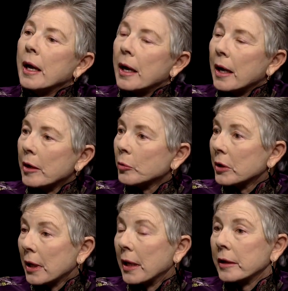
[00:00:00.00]
I would
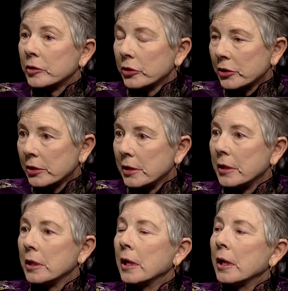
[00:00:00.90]
like to
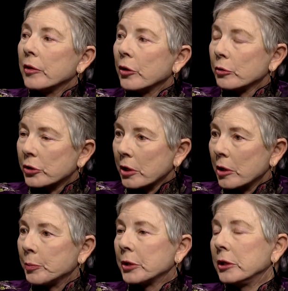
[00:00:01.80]
see those
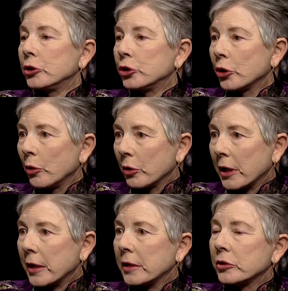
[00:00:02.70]
companies
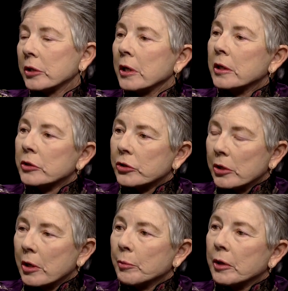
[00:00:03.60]
showcase
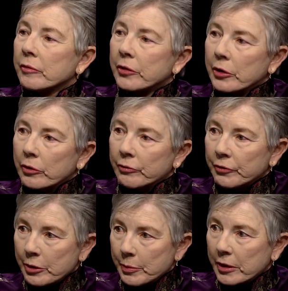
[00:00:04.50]
some of their
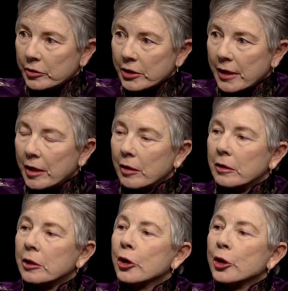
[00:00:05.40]
female
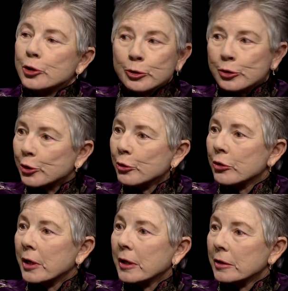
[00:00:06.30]
talent to school
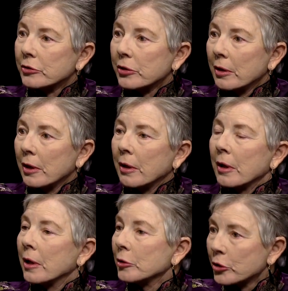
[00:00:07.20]
kids,
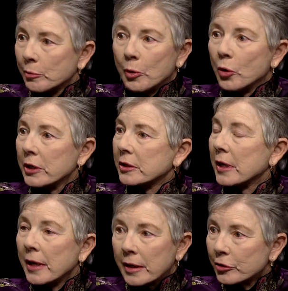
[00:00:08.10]
to boys
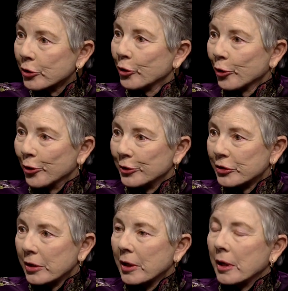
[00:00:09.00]
and to girls.